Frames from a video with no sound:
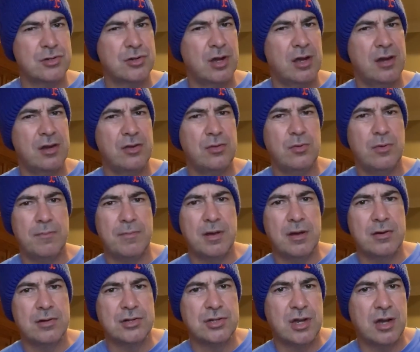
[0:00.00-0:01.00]
to try to do a
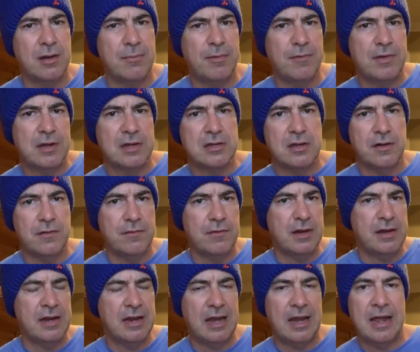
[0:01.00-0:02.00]
better job of, of
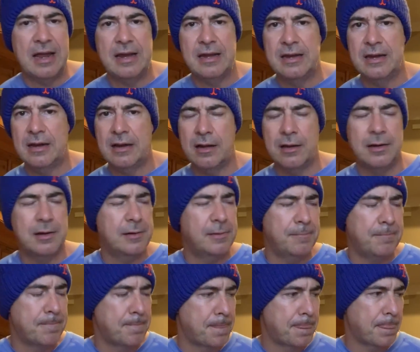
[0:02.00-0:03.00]
enlightening, uh,
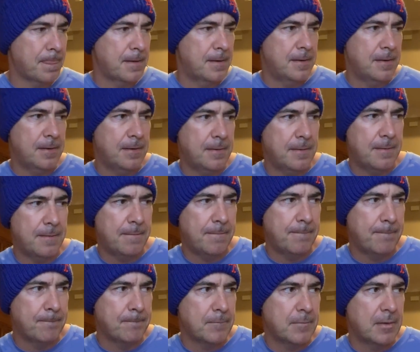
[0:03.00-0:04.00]
uh,
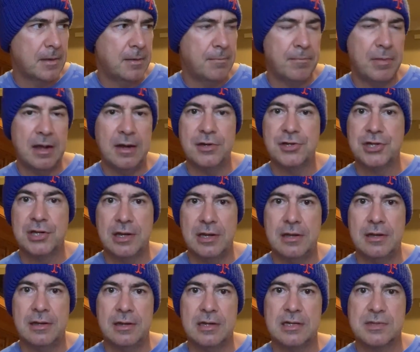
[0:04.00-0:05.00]
embellishing
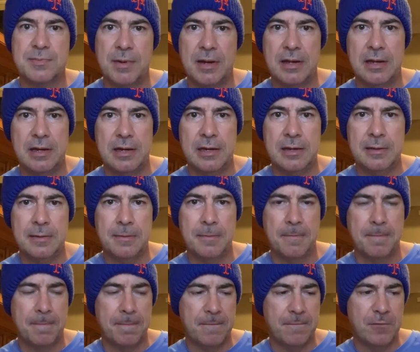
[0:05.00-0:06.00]
it and explaining it
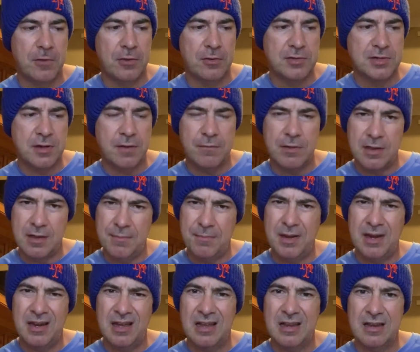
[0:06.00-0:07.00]
for those of you that
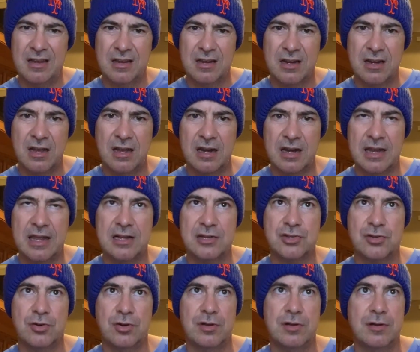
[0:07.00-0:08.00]
may not kind of
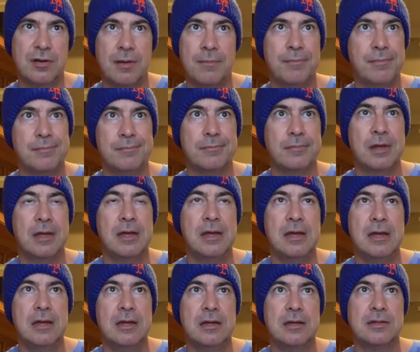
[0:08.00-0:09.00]
catch on I'm
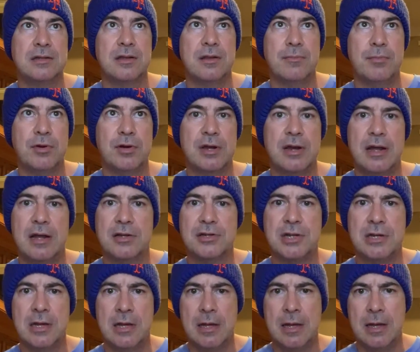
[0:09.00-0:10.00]
to the book analogy.